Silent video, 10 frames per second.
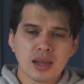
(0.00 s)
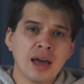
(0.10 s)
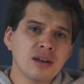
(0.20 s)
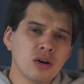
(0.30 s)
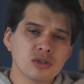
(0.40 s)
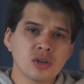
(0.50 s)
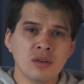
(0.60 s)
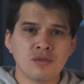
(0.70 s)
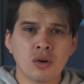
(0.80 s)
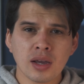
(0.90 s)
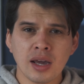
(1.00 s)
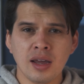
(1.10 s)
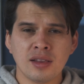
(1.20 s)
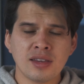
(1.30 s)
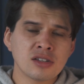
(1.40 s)
And also in 4K,
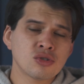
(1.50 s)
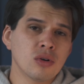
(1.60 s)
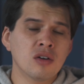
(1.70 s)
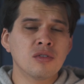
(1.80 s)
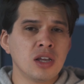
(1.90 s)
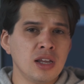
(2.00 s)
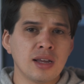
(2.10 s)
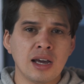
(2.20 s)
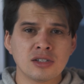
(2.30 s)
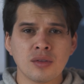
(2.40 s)
it tends to overheat, guys.